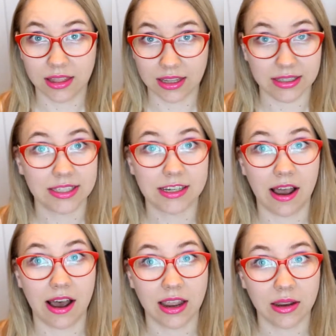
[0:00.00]
this
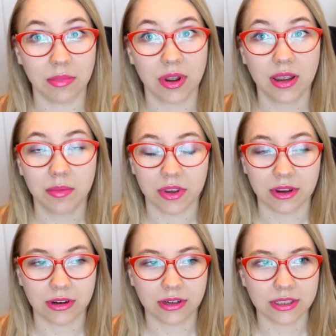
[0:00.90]
time
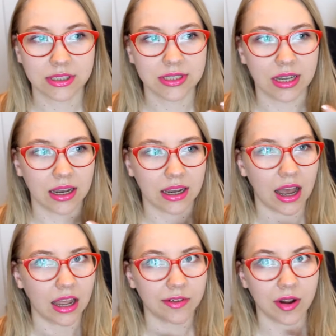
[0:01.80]
because
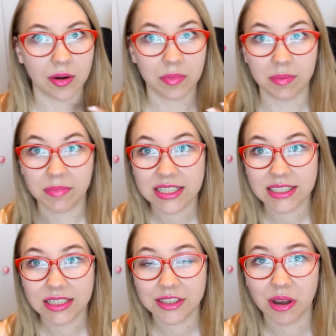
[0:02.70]
I have kind of been busy,